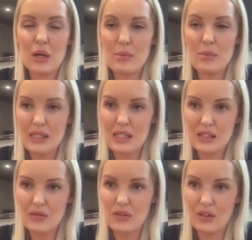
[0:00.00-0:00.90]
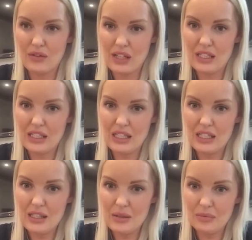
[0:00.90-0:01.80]
own business for 15
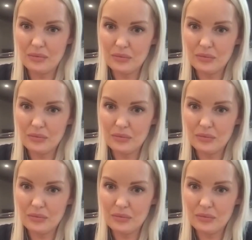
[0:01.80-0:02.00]
years,